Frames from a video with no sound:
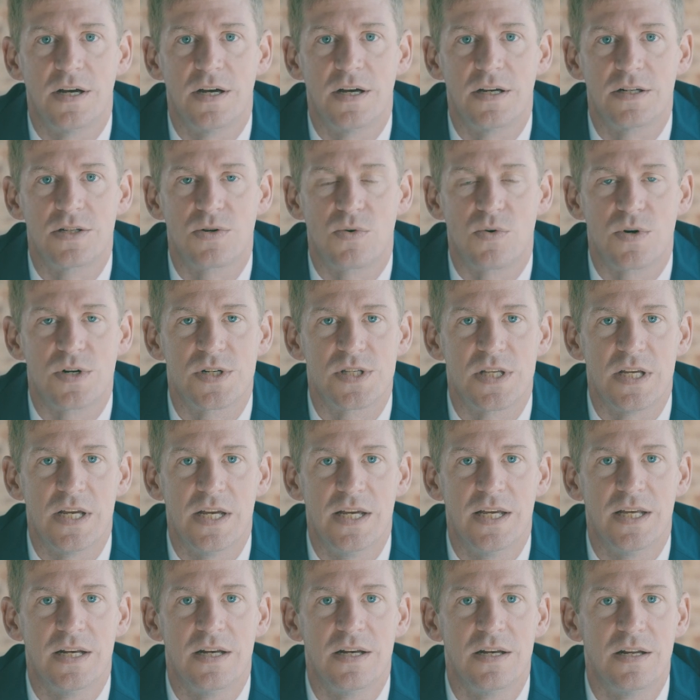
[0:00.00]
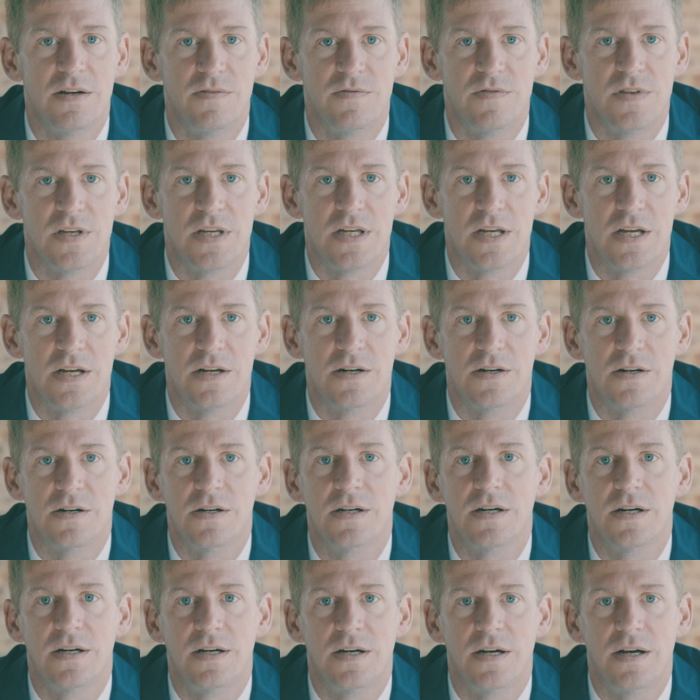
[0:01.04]
towards the end of the
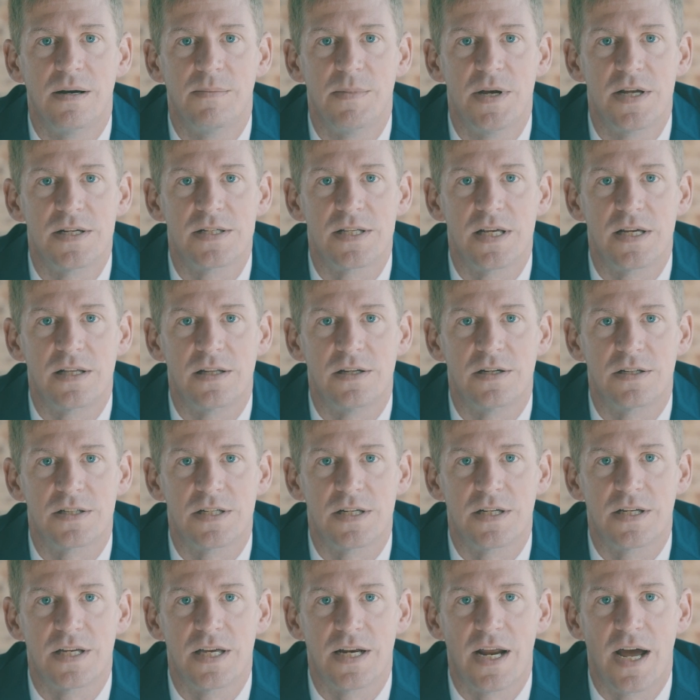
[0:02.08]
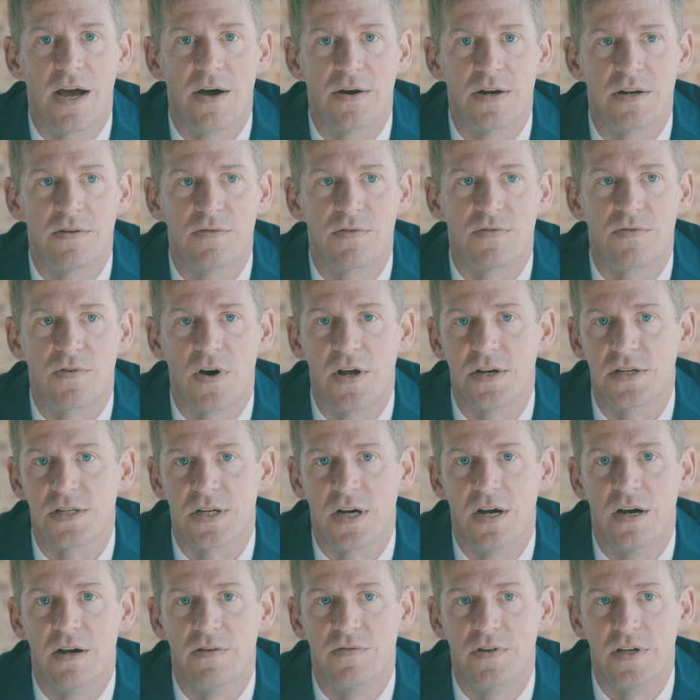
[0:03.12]
year as they look to get out in front
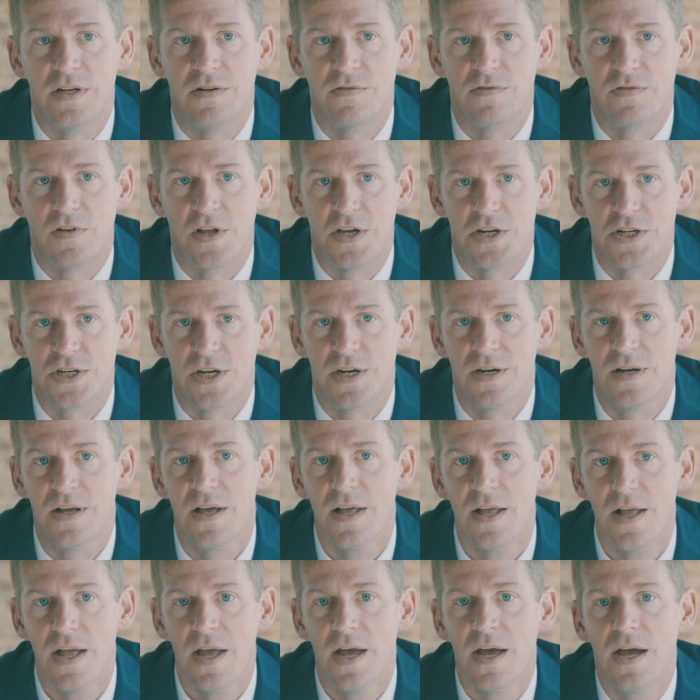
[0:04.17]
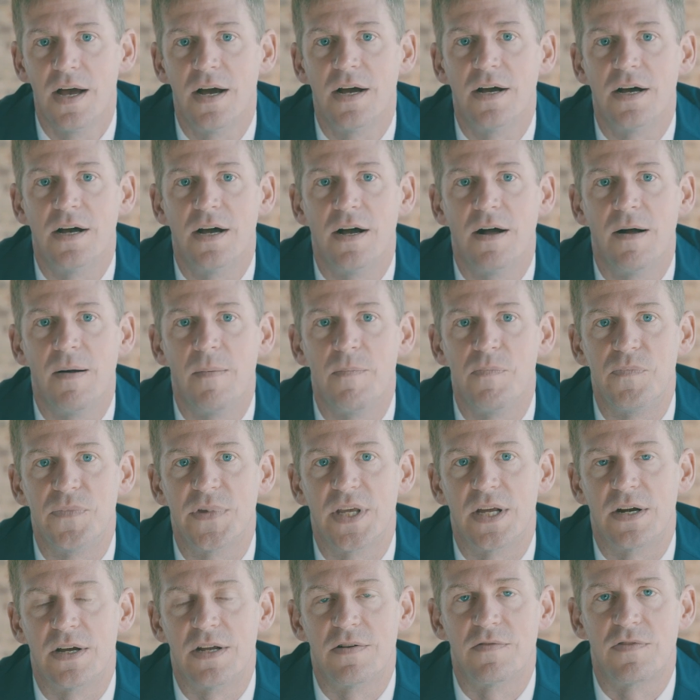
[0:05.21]
of inflation.
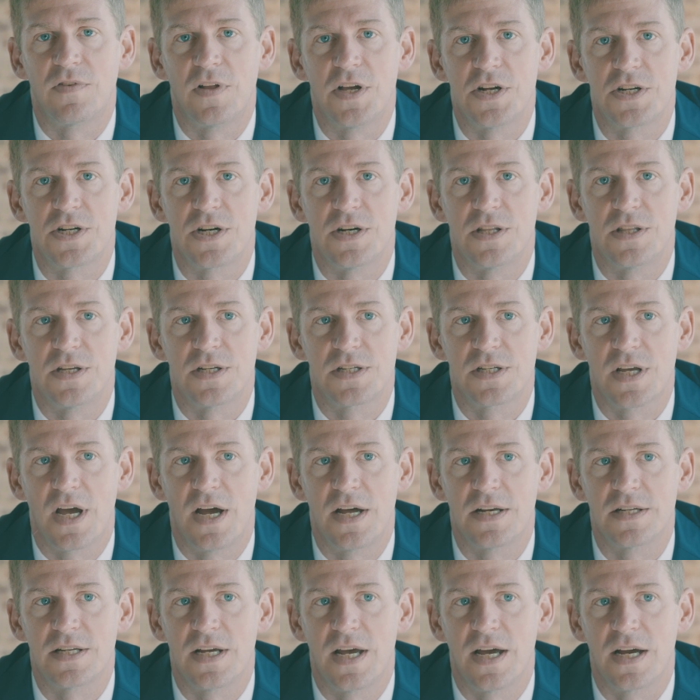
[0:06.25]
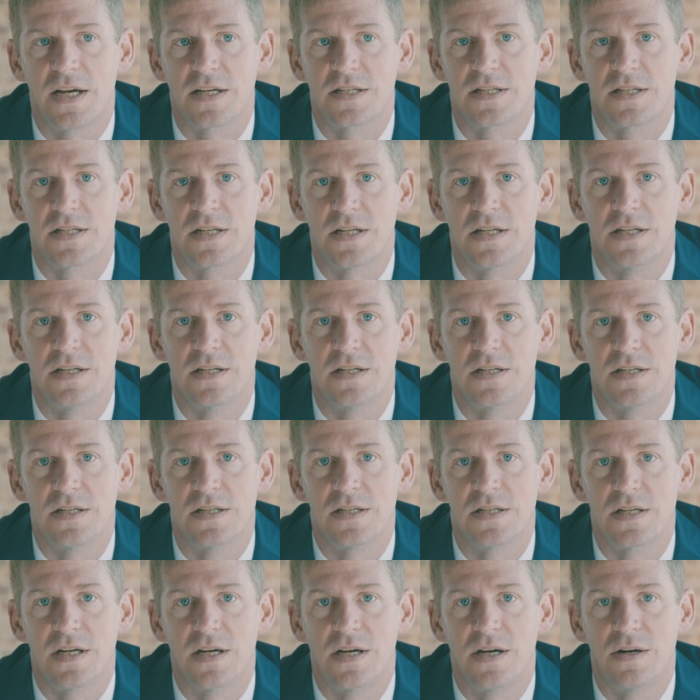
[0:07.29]
Inflation in this context
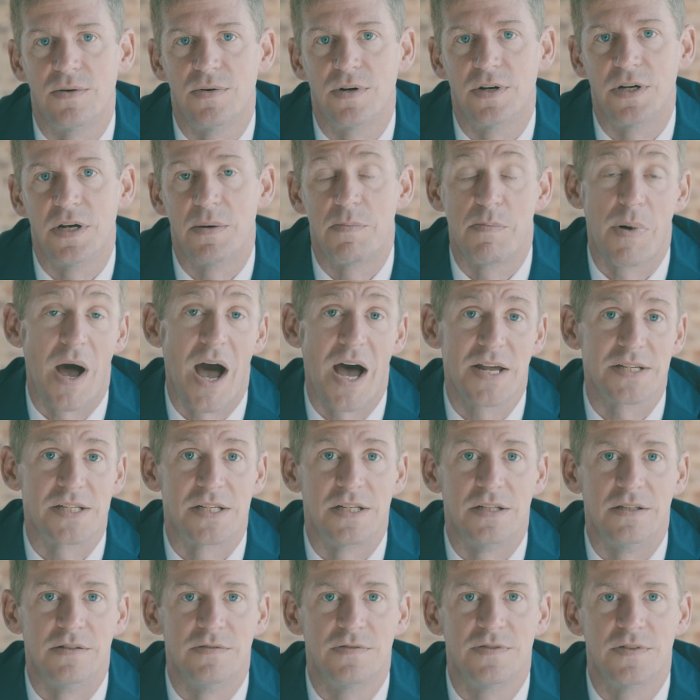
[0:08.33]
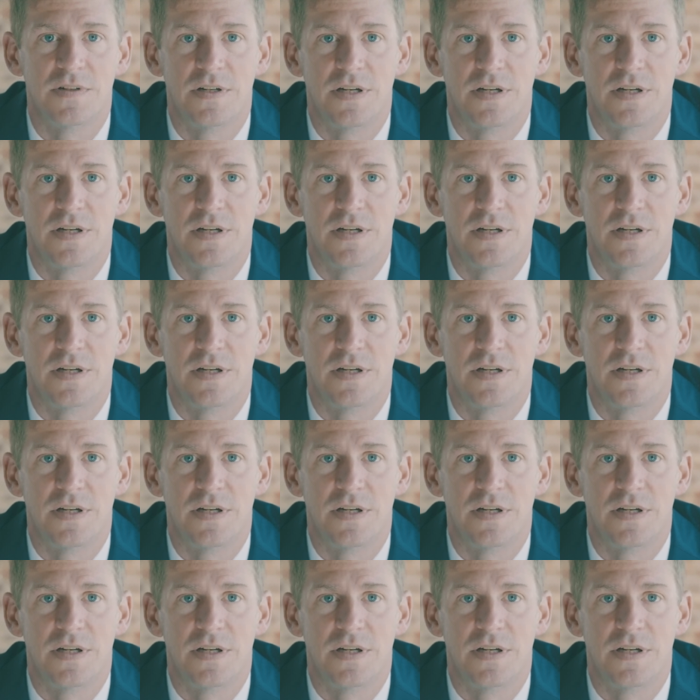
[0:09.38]
is really a positive,